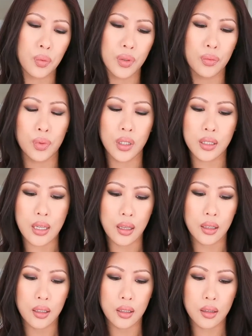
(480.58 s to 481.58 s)
what, what
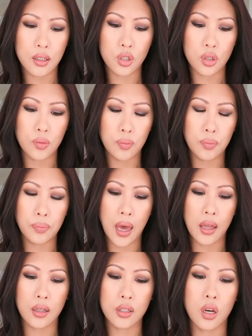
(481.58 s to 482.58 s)
exactly this
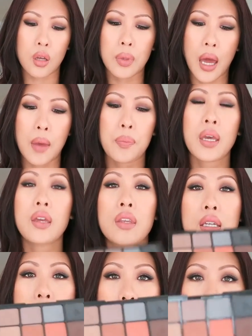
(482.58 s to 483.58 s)
palette is called, but I picked this